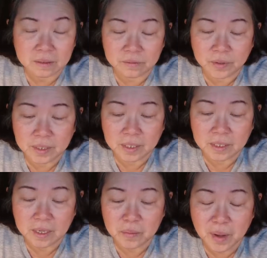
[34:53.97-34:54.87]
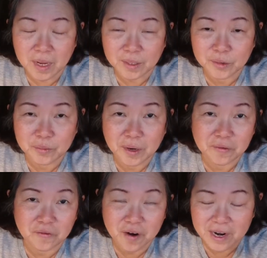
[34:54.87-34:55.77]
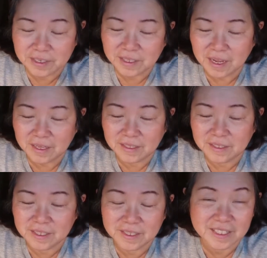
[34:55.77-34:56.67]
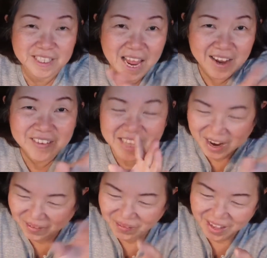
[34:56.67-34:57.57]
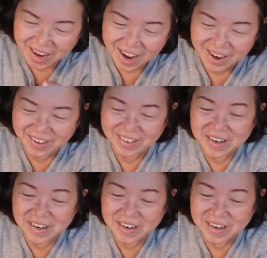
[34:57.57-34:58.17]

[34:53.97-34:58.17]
when I came back to my friends, I didn't tell them that I